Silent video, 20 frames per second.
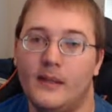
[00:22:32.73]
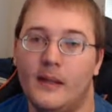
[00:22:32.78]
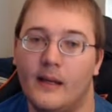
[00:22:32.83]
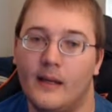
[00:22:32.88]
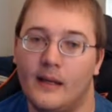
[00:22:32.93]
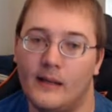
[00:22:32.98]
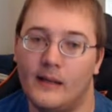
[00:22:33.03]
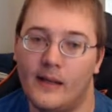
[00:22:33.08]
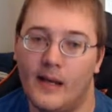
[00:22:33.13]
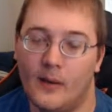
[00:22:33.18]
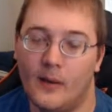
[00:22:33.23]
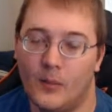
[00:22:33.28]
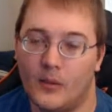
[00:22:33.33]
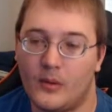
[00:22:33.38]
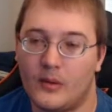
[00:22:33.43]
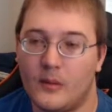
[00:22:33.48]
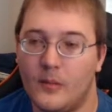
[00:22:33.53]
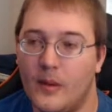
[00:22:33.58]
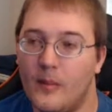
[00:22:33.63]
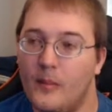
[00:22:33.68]
I
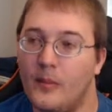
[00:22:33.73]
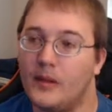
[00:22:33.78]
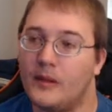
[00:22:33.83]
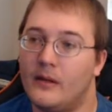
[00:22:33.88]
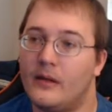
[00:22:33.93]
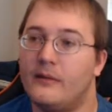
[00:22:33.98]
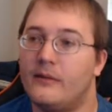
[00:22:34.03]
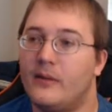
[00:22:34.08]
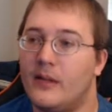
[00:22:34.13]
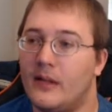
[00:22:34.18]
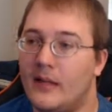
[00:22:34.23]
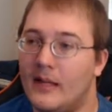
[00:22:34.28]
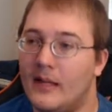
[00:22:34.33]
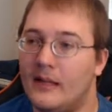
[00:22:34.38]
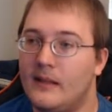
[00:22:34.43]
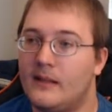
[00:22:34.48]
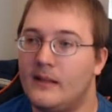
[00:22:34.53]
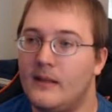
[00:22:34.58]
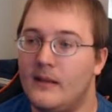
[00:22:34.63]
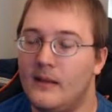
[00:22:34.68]
worked my butt off to get
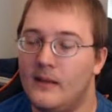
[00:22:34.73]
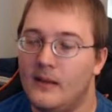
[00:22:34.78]
it